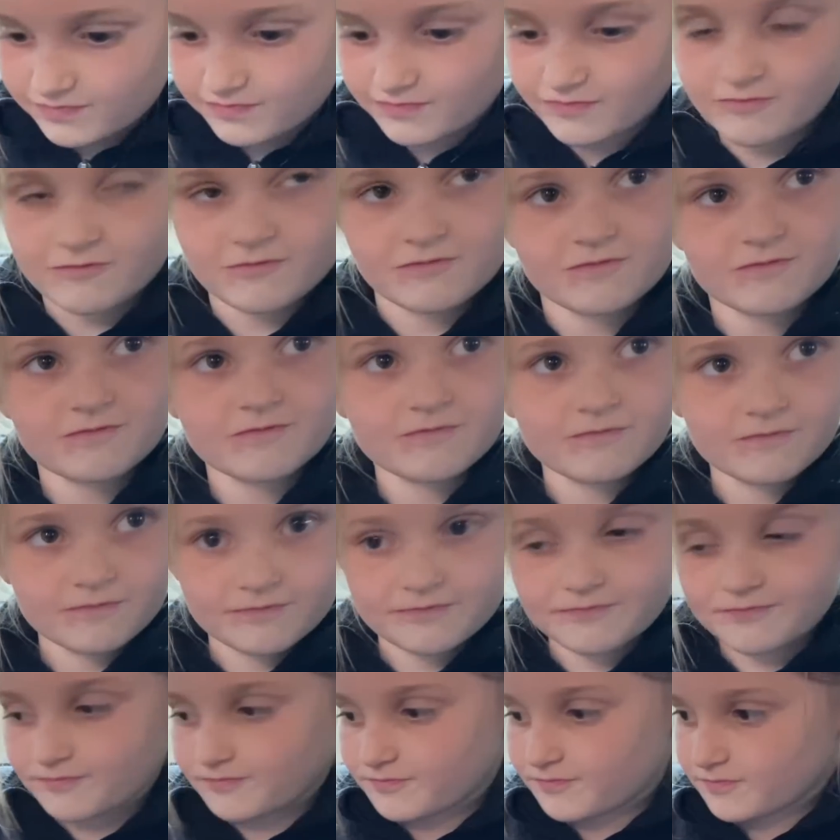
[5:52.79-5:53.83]
Why don't you
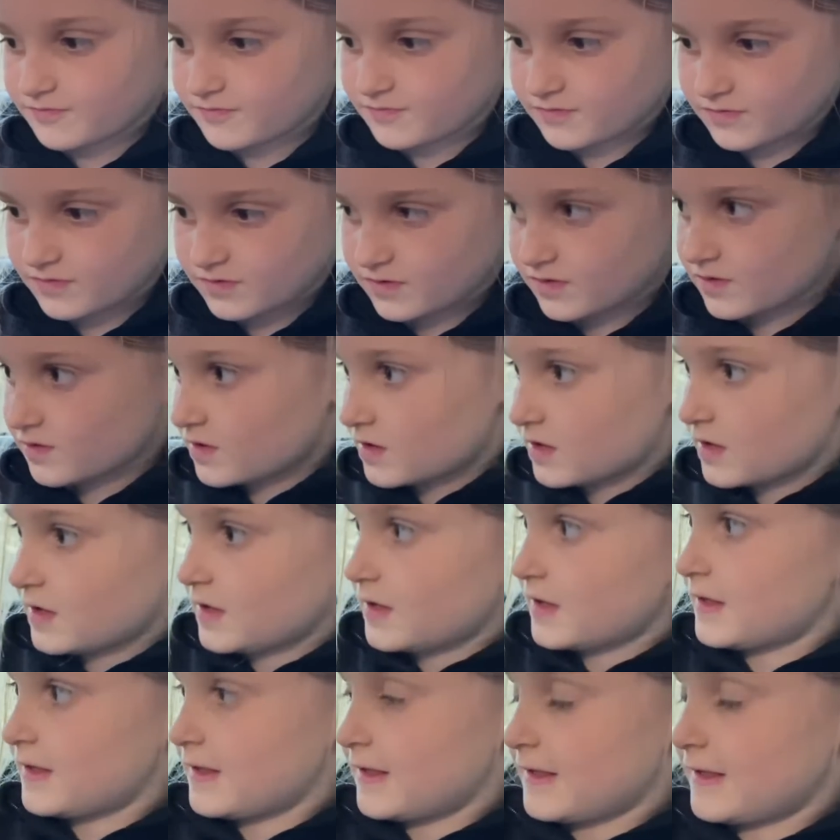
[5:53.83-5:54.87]
close that for a
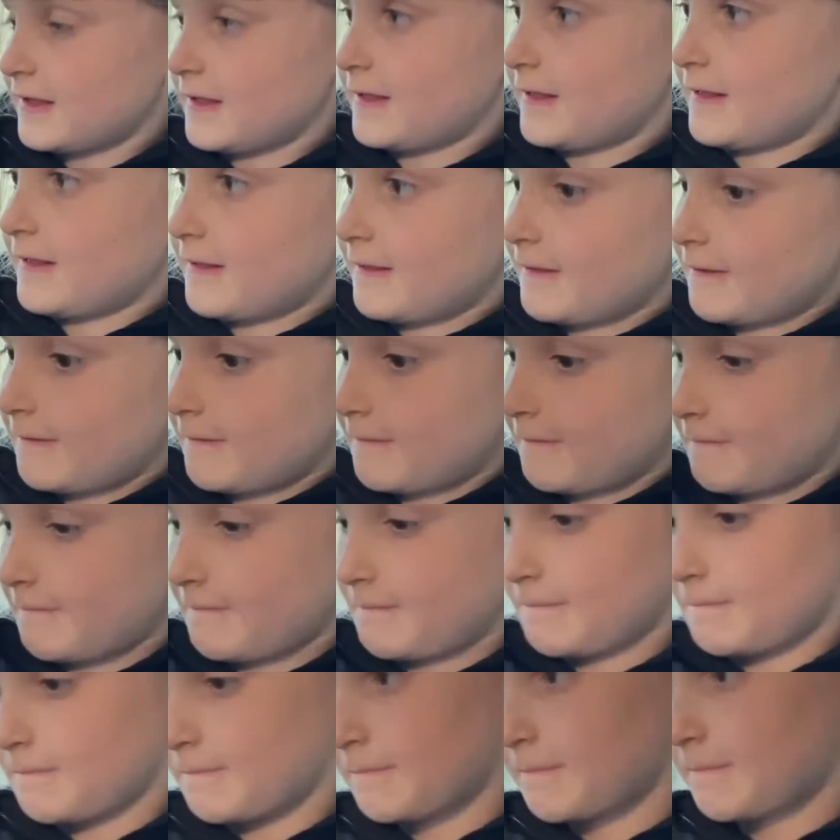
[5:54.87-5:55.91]
second and we will
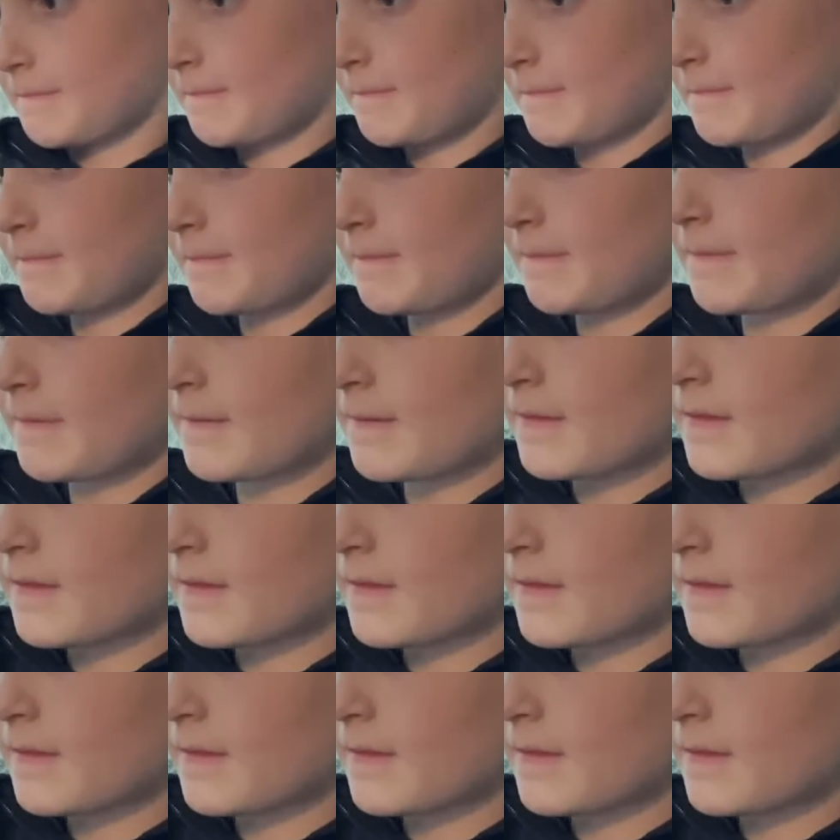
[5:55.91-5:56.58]
read her story.